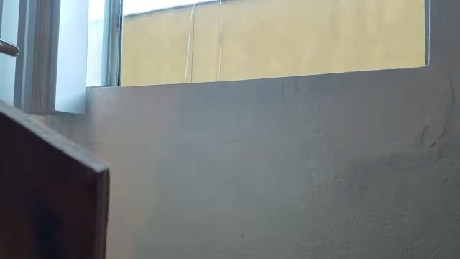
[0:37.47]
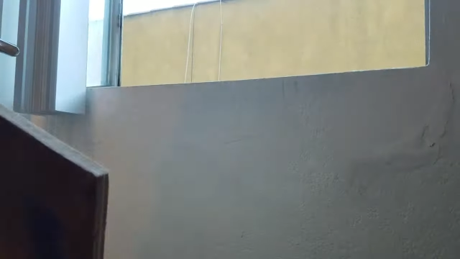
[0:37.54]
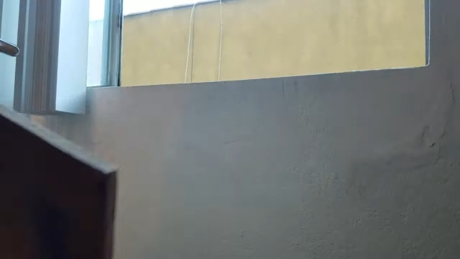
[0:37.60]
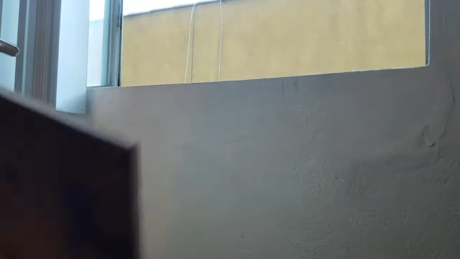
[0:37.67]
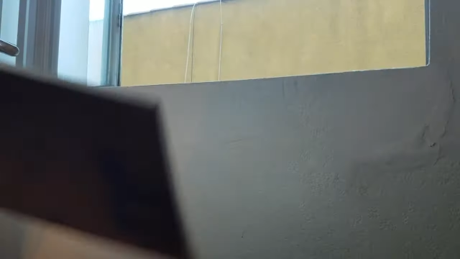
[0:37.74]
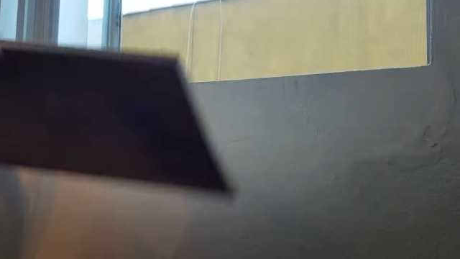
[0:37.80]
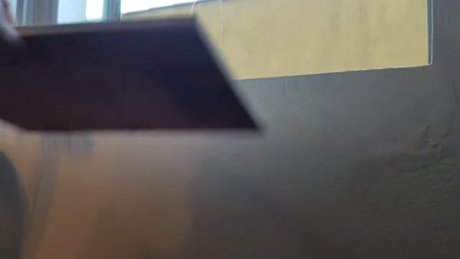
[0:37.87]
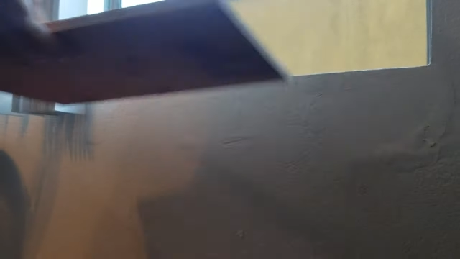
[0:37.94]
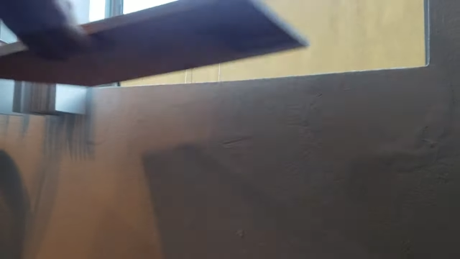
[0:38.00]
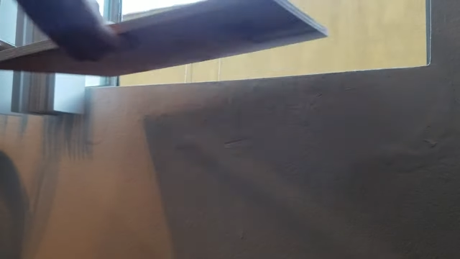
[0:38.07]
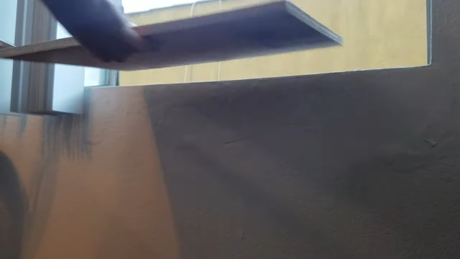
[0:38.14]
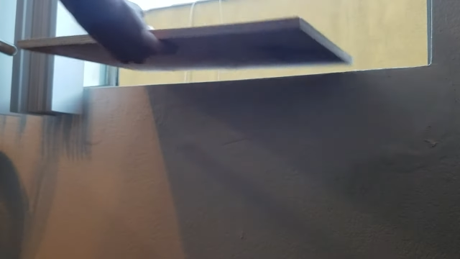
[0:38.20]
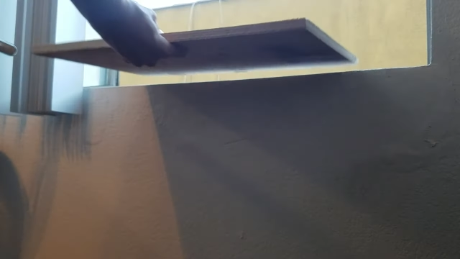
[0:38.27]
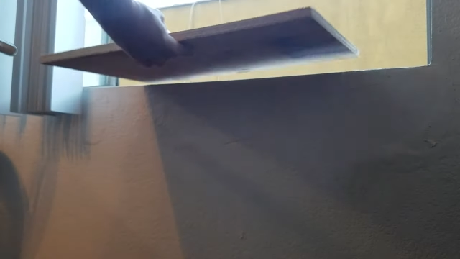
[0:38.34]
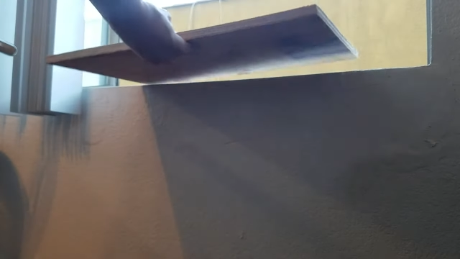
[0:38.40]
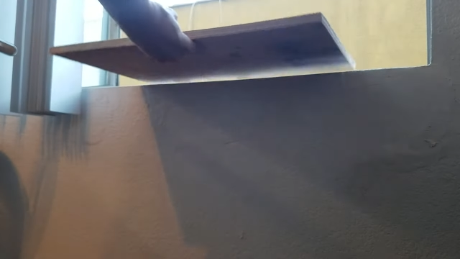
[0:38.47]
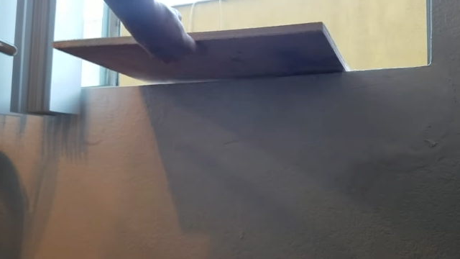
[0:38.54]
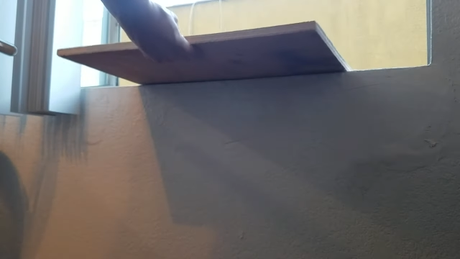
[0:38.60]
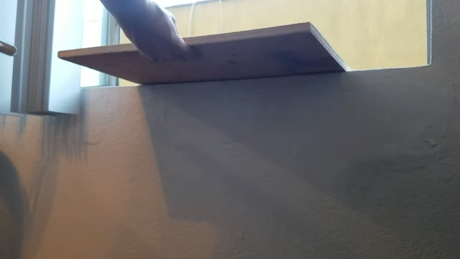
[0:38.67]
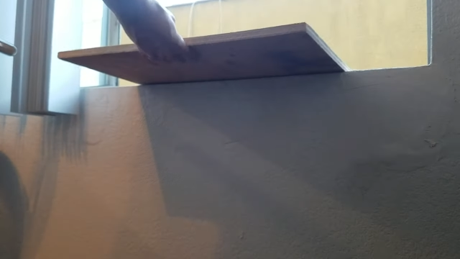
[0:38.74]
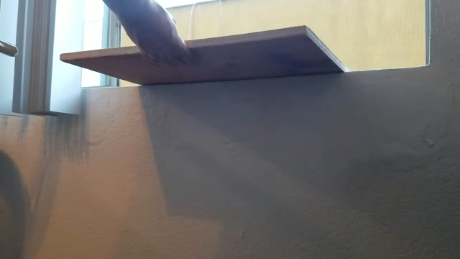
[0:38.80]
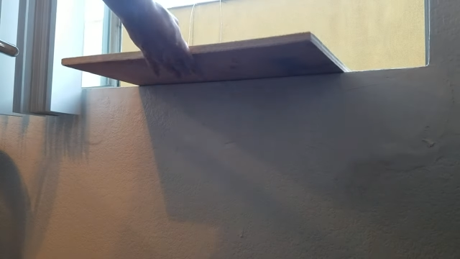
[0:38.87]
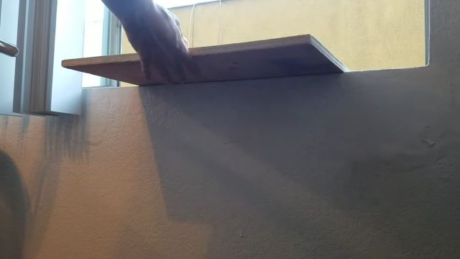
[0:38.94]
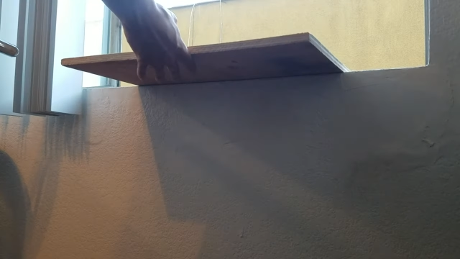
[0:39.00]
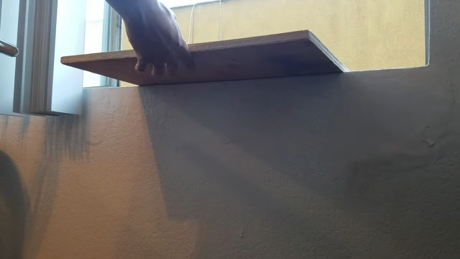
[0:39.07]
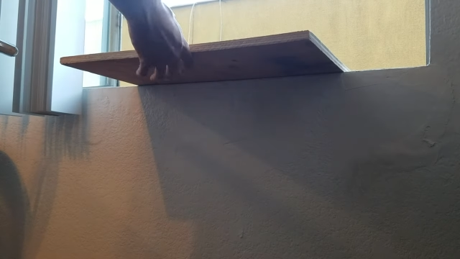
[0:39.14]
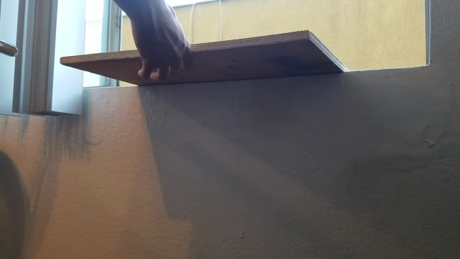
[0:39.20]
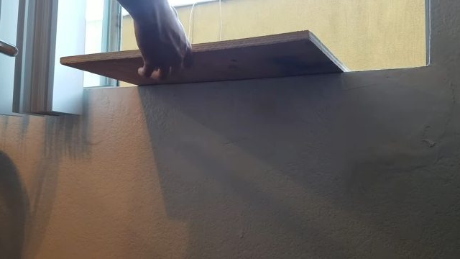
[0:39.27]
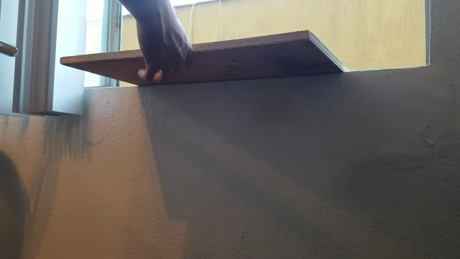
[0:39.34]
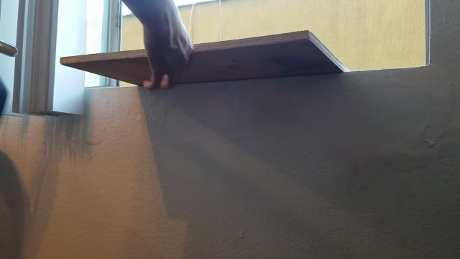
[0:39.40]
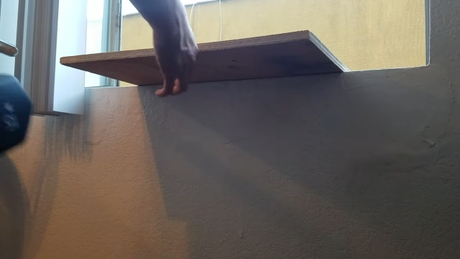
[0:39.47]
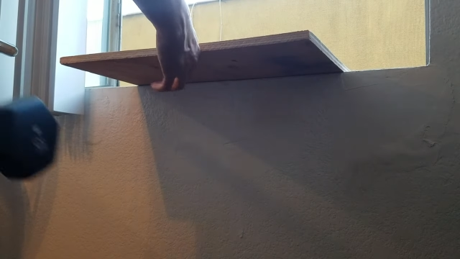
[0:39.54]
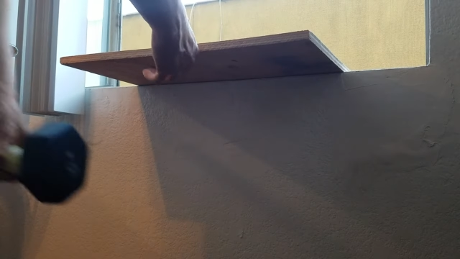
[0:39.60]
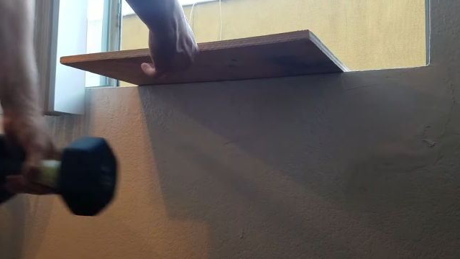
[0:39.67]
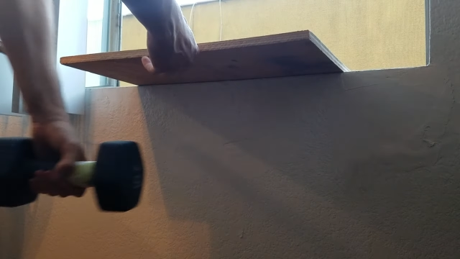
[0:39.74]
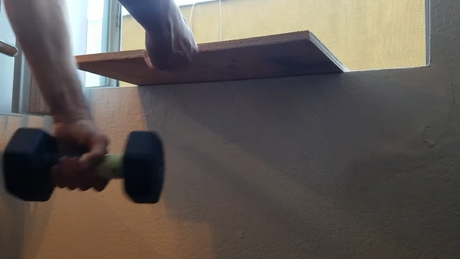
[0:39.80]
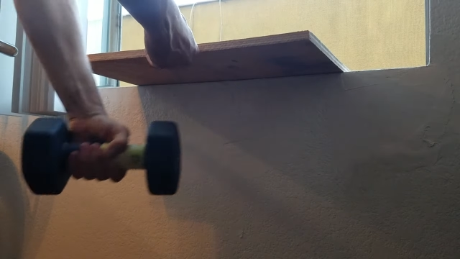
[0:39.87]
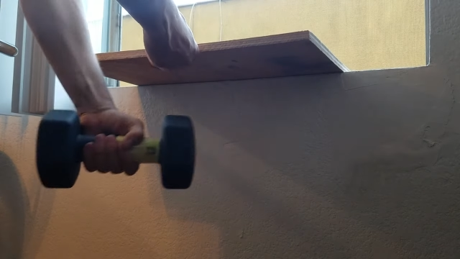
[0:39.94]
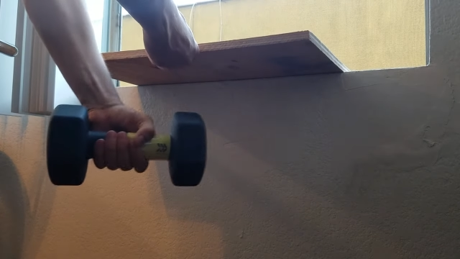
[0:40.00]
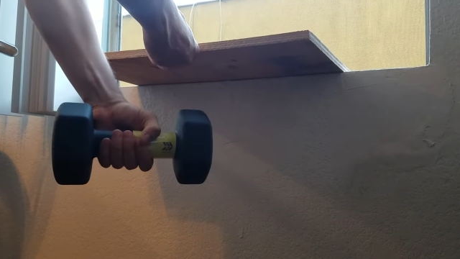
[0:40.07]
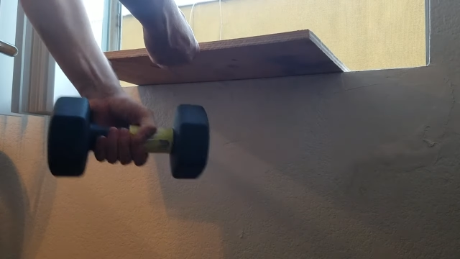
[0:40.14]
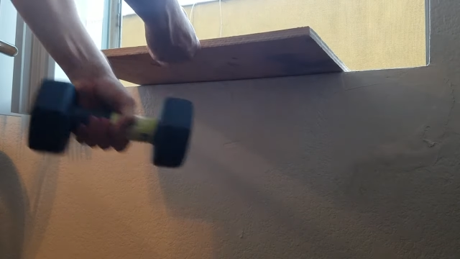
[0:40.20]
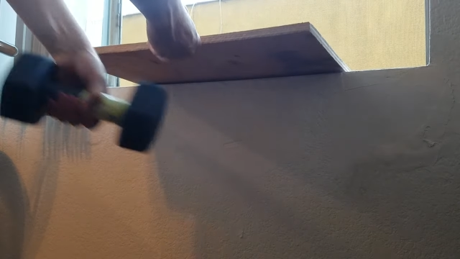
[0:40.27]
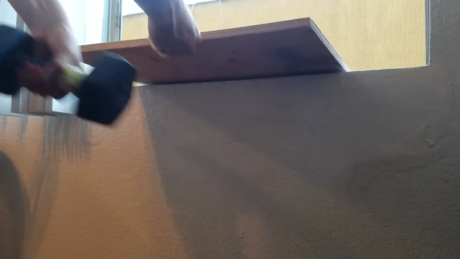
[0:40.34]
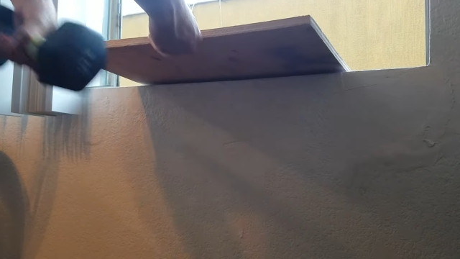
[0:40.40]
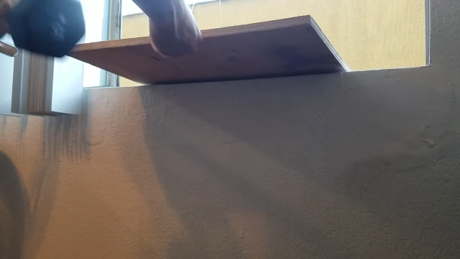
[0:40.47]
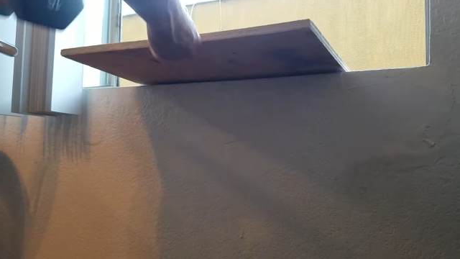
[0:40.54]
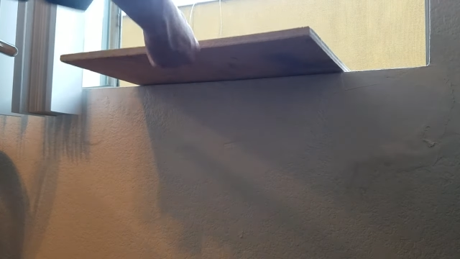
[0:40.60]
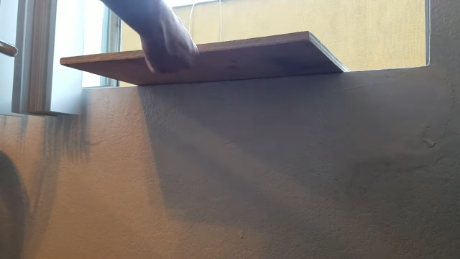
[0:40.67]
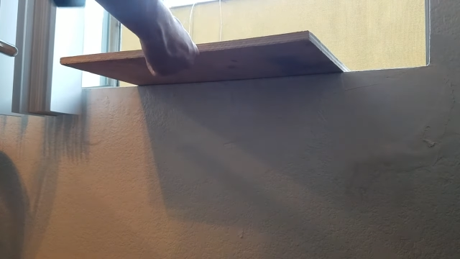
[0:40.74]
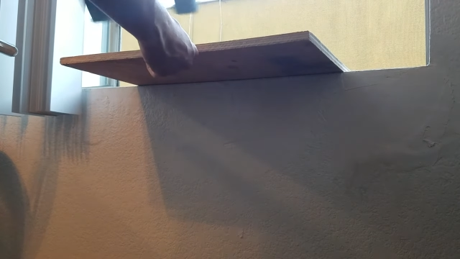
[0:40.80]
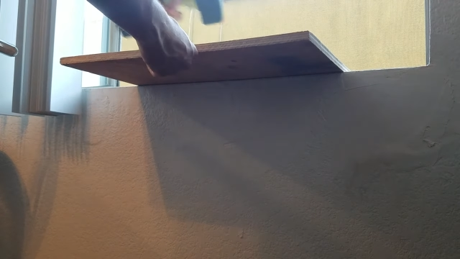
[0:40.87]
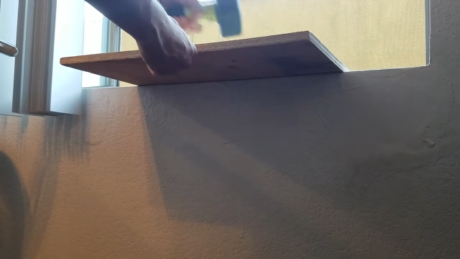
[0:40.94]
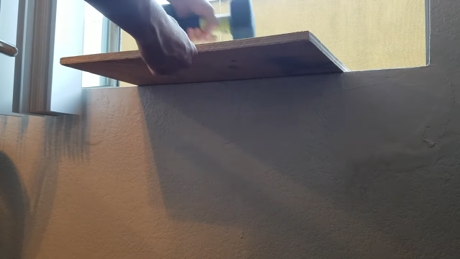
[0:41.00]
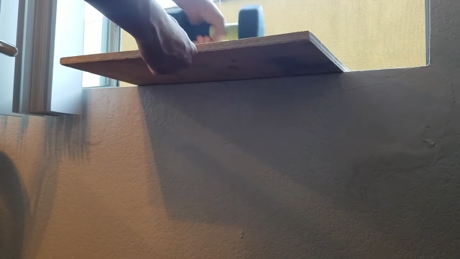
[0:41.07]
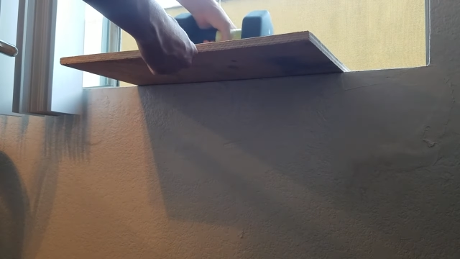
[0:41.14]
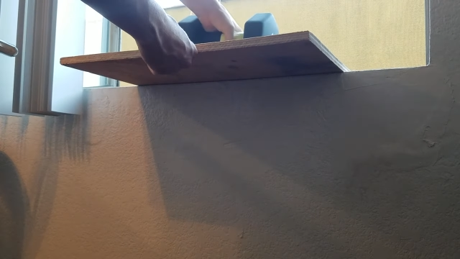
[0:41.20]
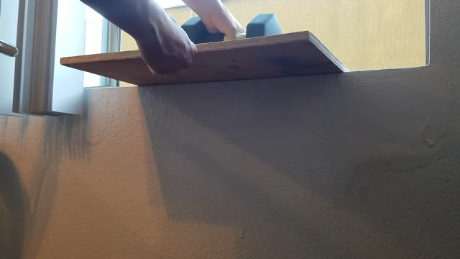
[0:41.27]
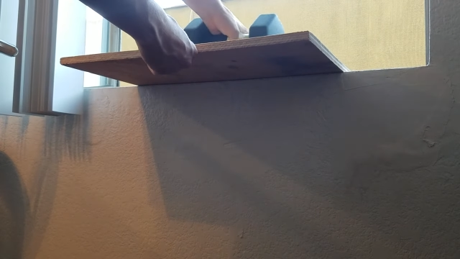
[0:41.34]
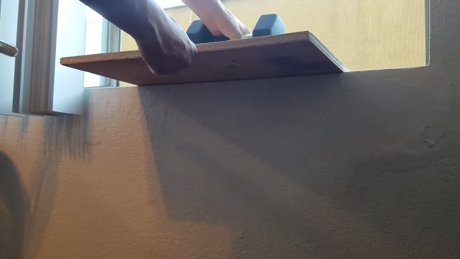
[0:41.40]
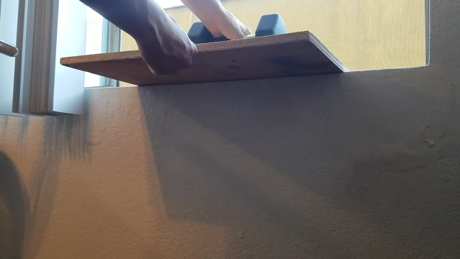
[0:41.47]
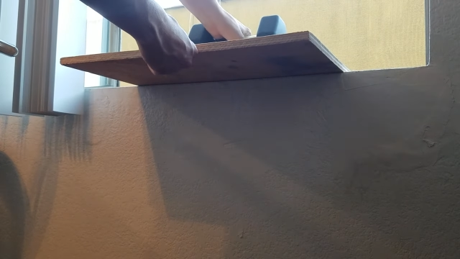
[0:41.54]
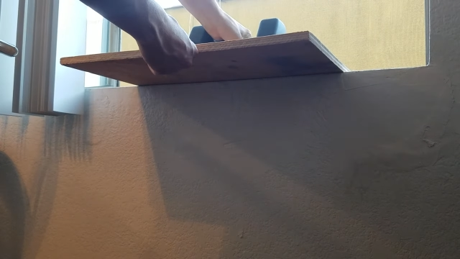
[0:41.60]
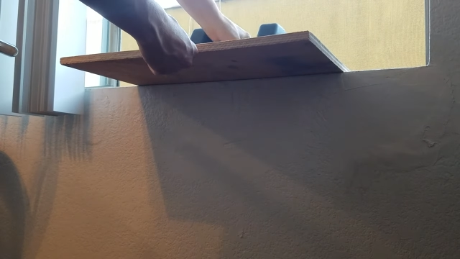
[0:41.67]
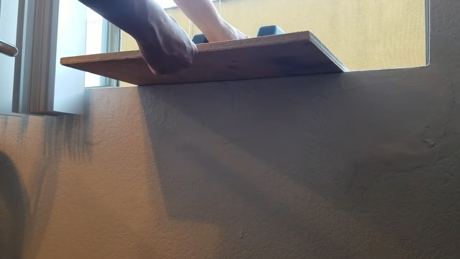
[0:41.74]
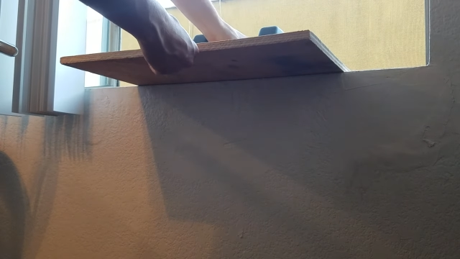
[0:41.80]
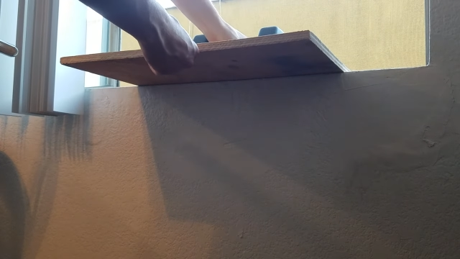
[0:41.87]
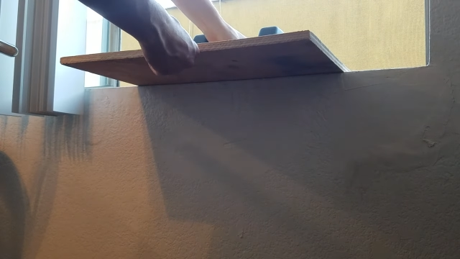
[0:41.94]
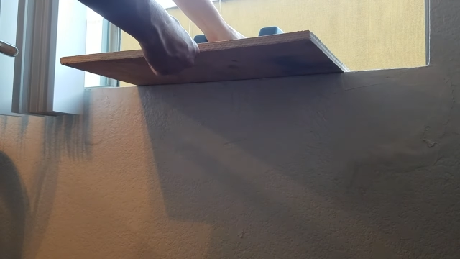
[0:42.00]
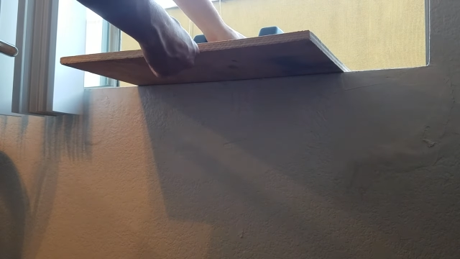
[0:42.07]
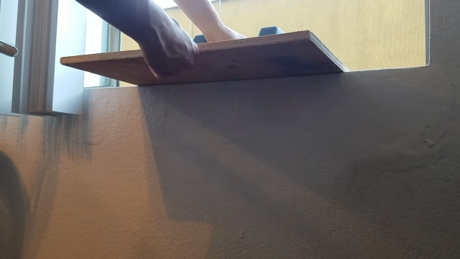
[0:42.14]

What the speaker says: Nobody's mouth can be seen.